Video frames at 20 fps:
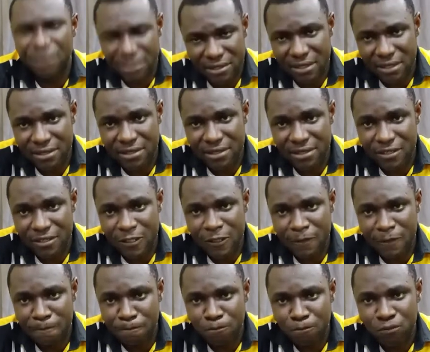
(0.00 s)

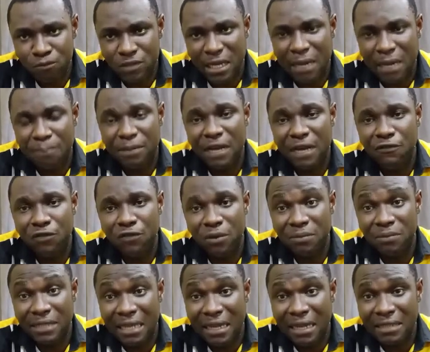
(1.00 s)
businesses. Apart
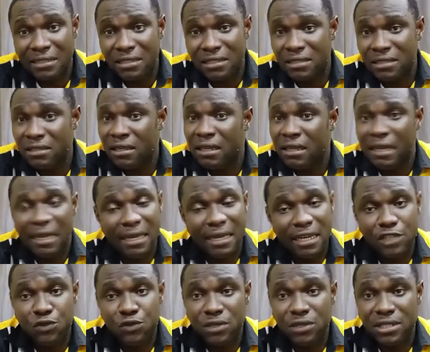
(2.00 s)
from that,
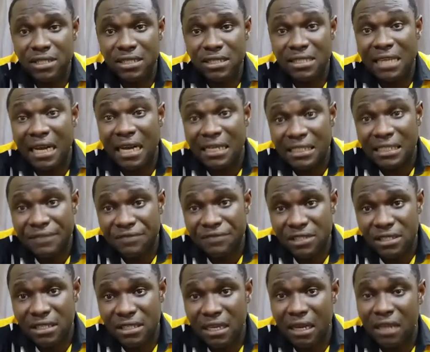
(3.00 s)
electricity
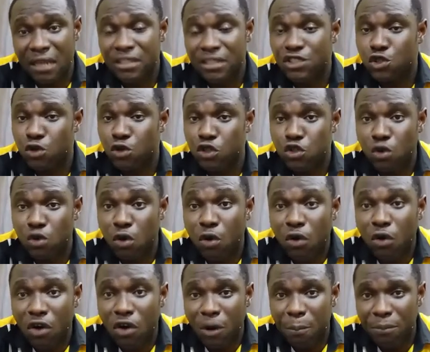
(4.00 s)
tariffs is going to
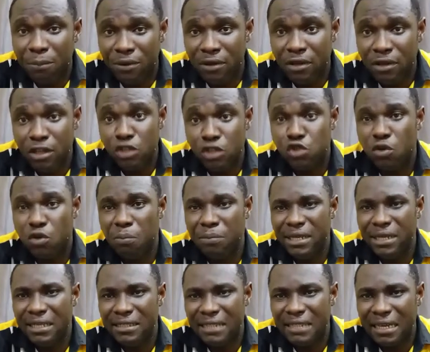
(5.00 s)
go up. So
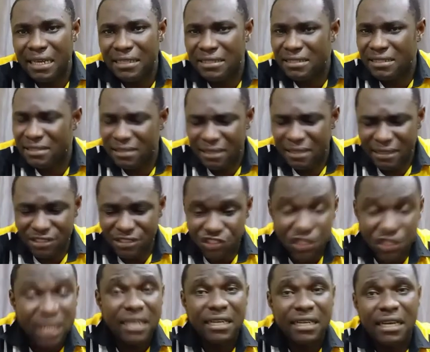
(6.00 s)
meaning that
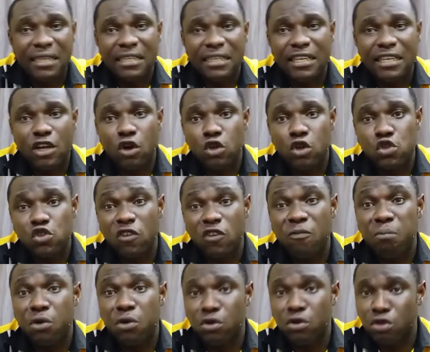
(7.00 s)
generally cost
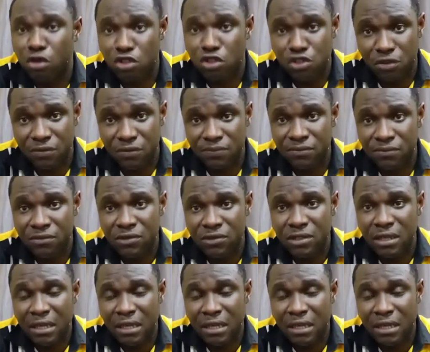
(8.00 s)
of production